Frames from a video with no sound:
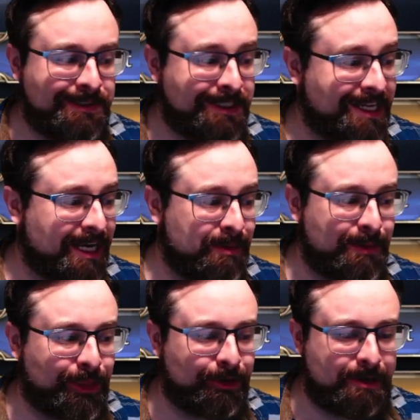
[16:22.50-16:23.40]
attacked me
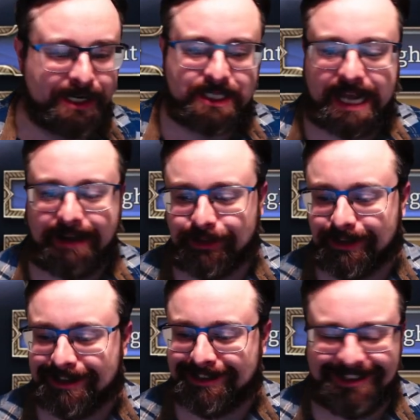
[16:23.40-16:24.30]
about 30 minutes
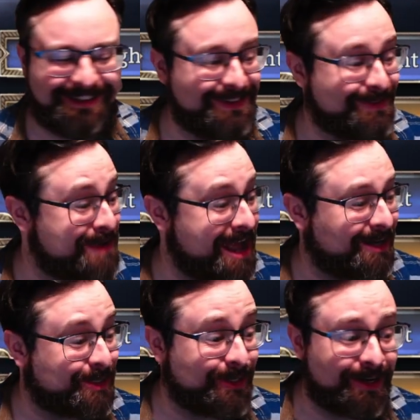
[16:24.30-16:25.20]
after the
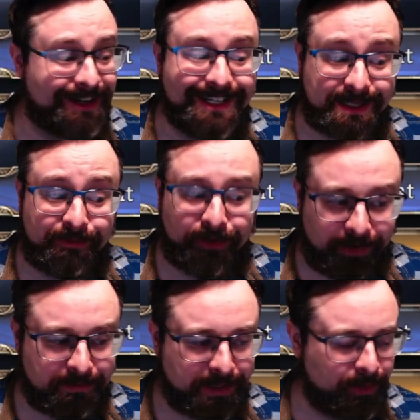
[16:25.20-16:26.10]
match started, and he seemed very
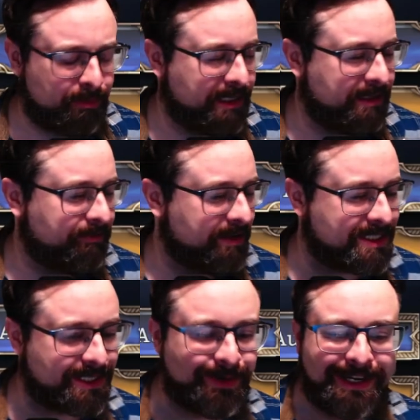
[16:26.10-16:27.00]
familiar with my defense,
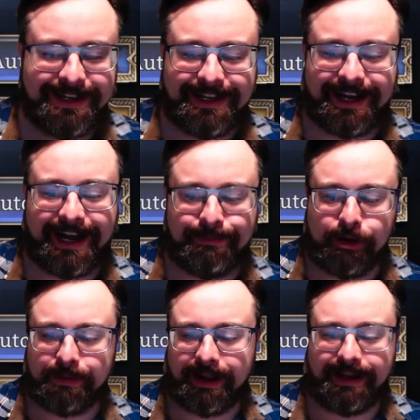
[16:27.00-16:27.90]
so I'm
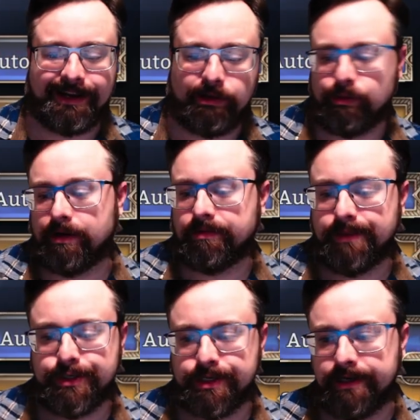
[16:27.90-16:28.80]
hoping I can get a little
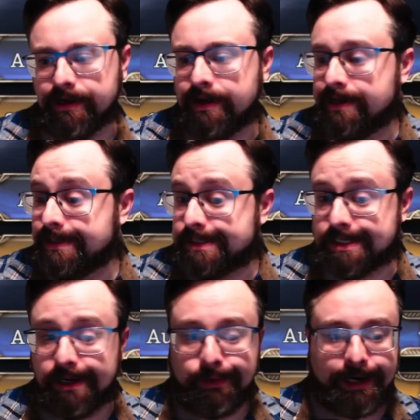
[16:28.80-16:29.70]
retribution here.
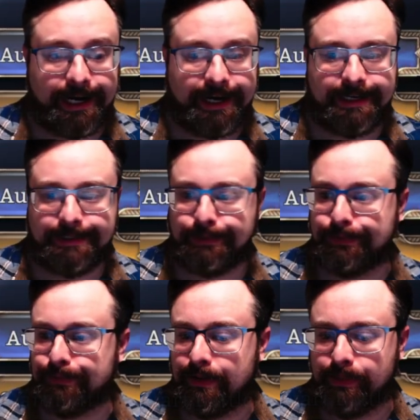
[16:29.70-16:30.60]
So
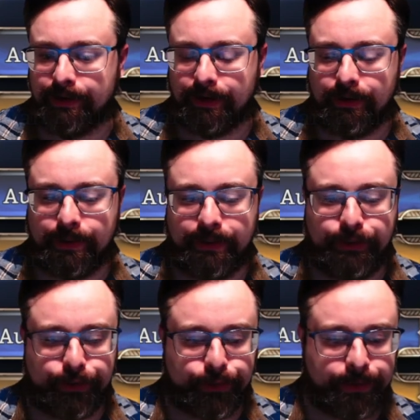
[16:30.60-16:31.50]
what we are going to
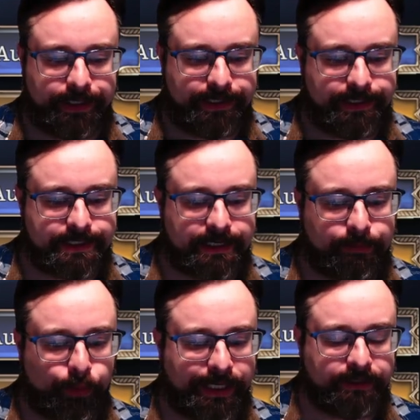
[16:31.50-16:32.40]
do is I'm
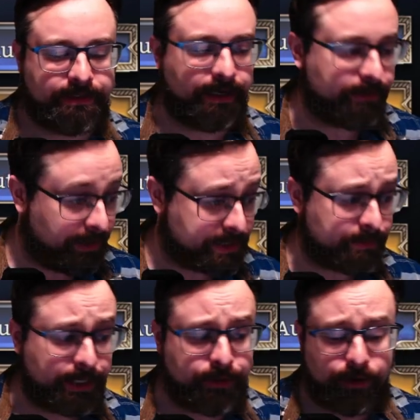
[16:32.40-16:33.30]
going to wait till 10 costs.
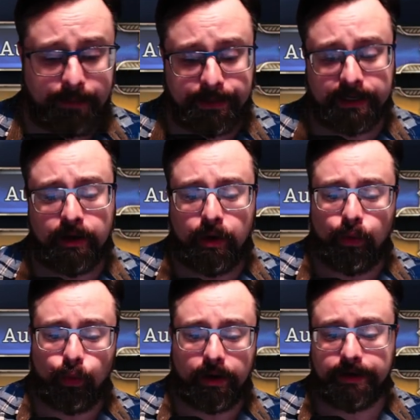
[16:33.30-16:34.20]
I'm going to drop in
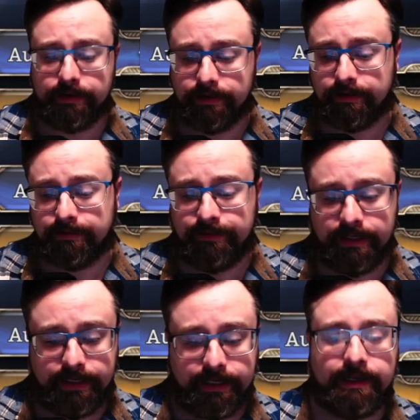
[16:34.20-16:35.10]
one of
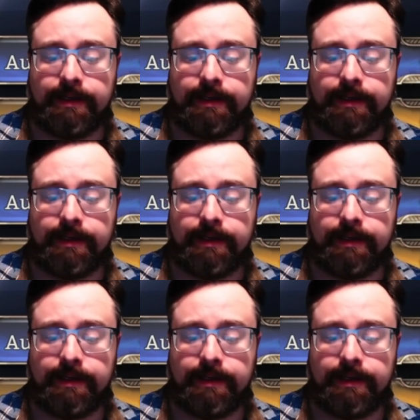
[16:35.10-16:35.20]
the